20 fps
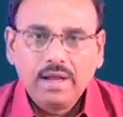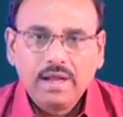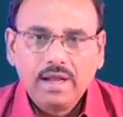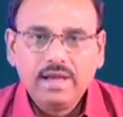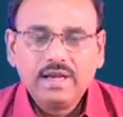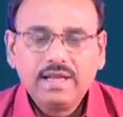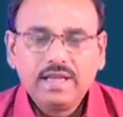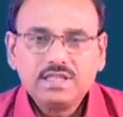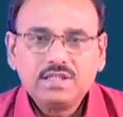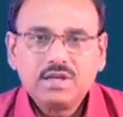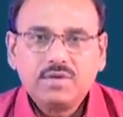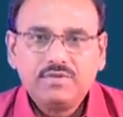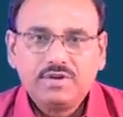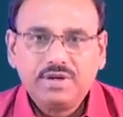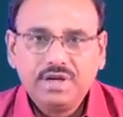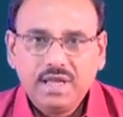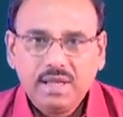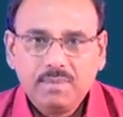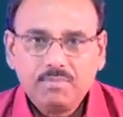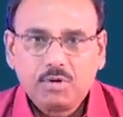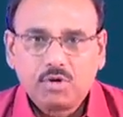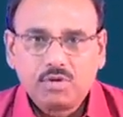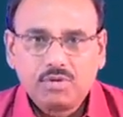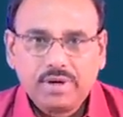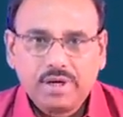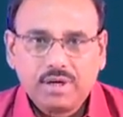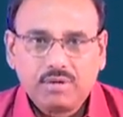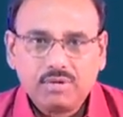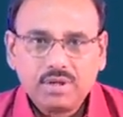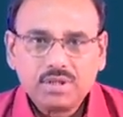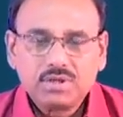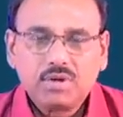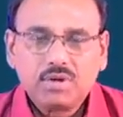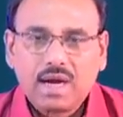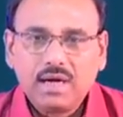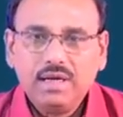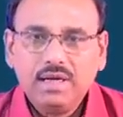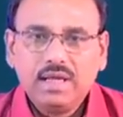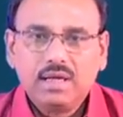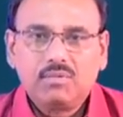In case of deep autoencoder, so
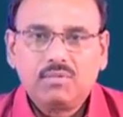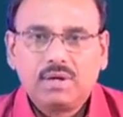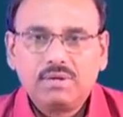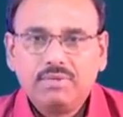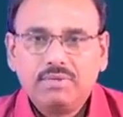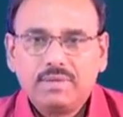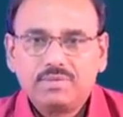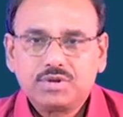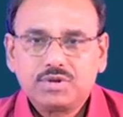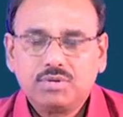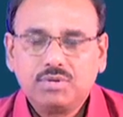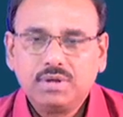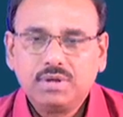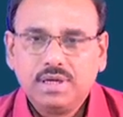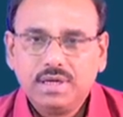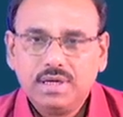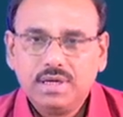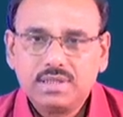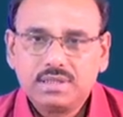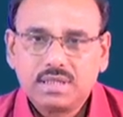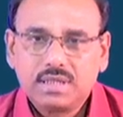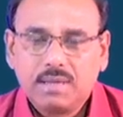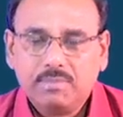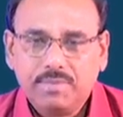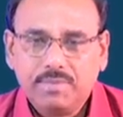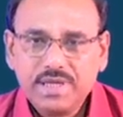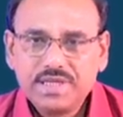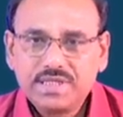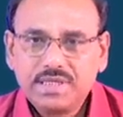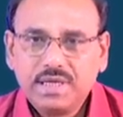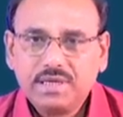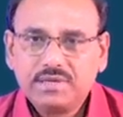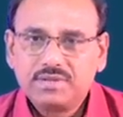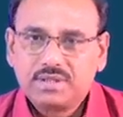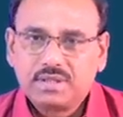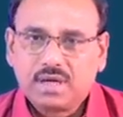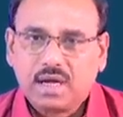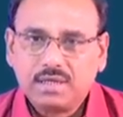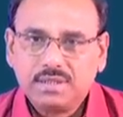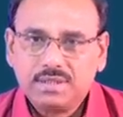earlier what we have shown is a basic
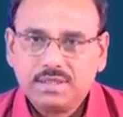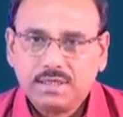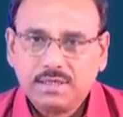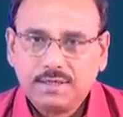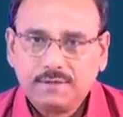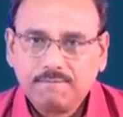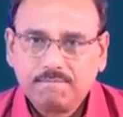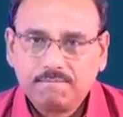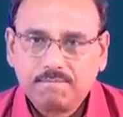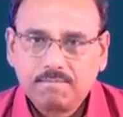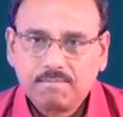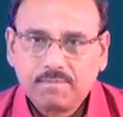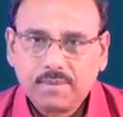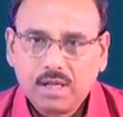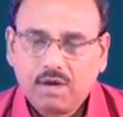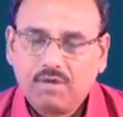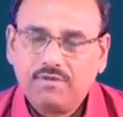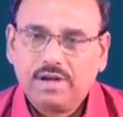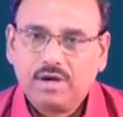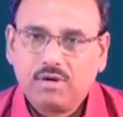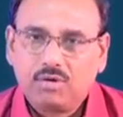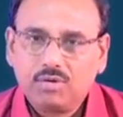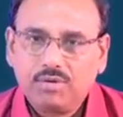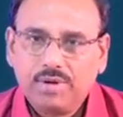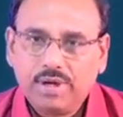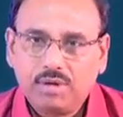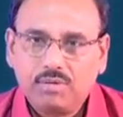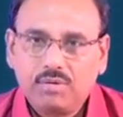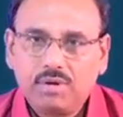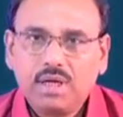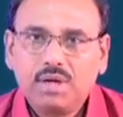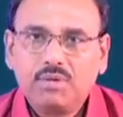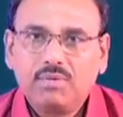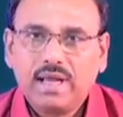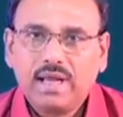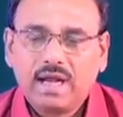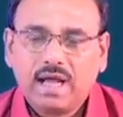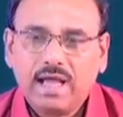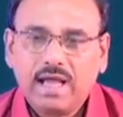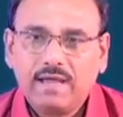structure of an autoencoder
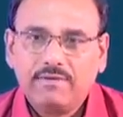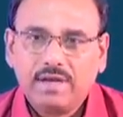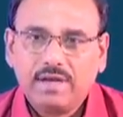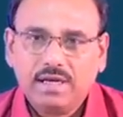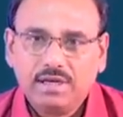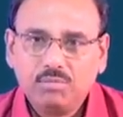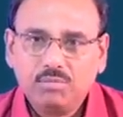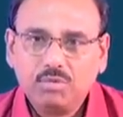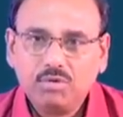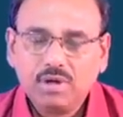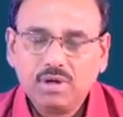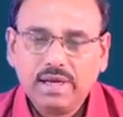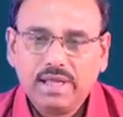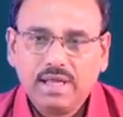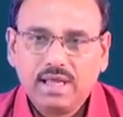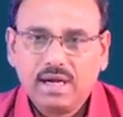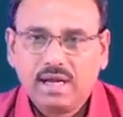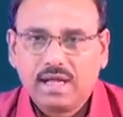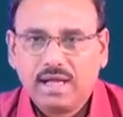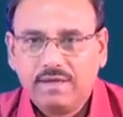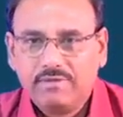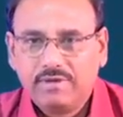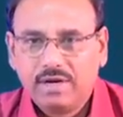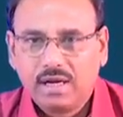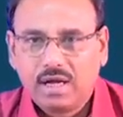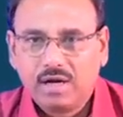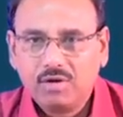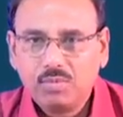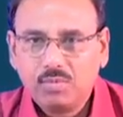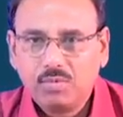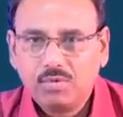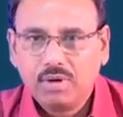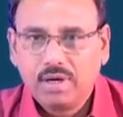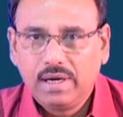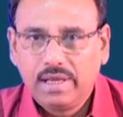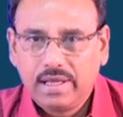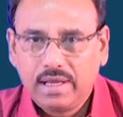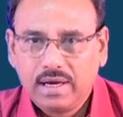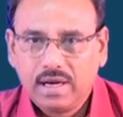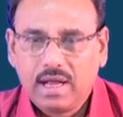where I have an input layer, I have an output
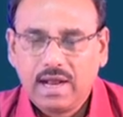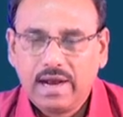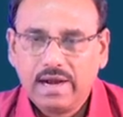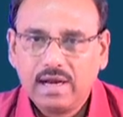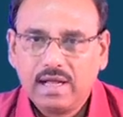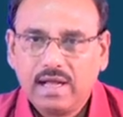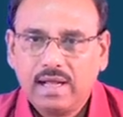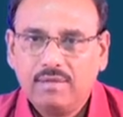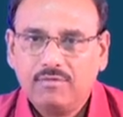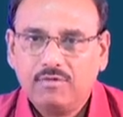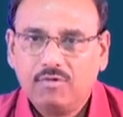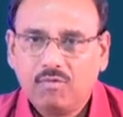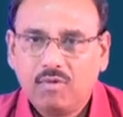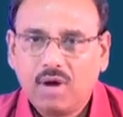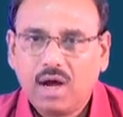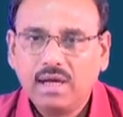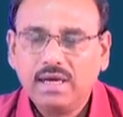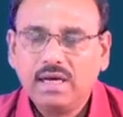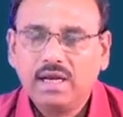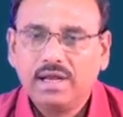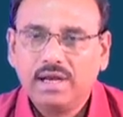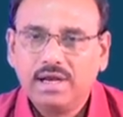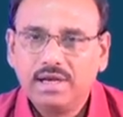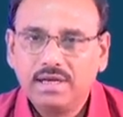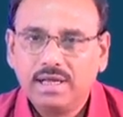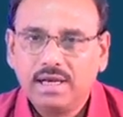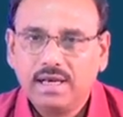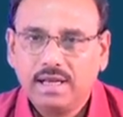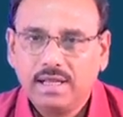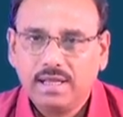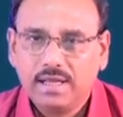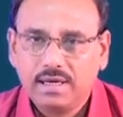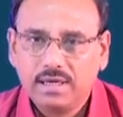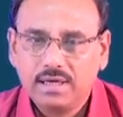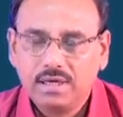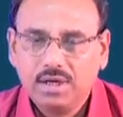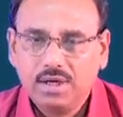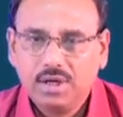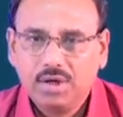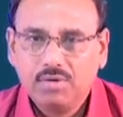layer, and I have one hidden layer
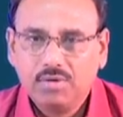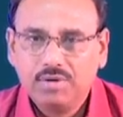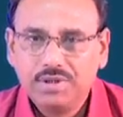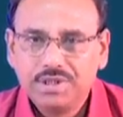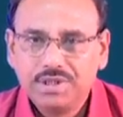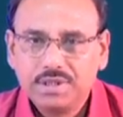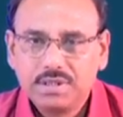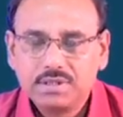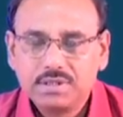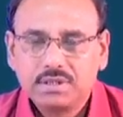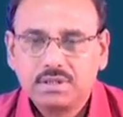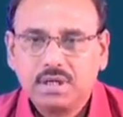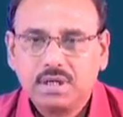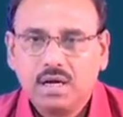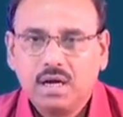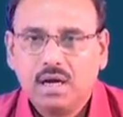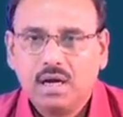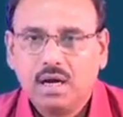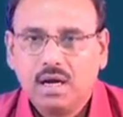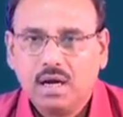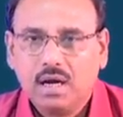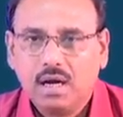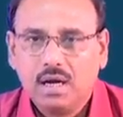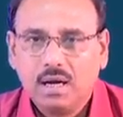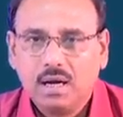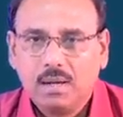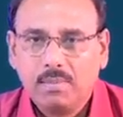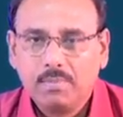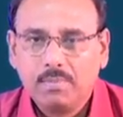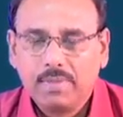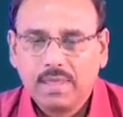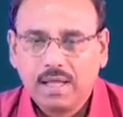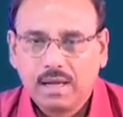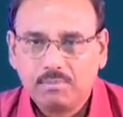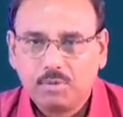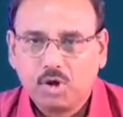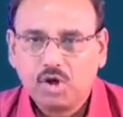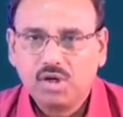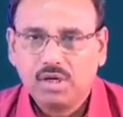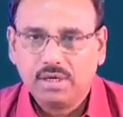which is a
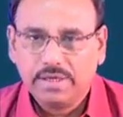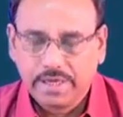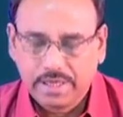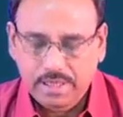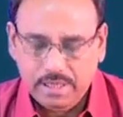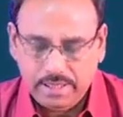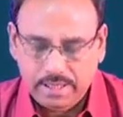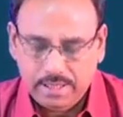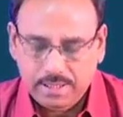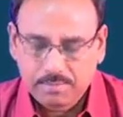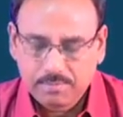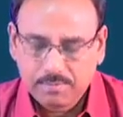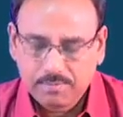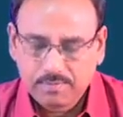bottleneck layer.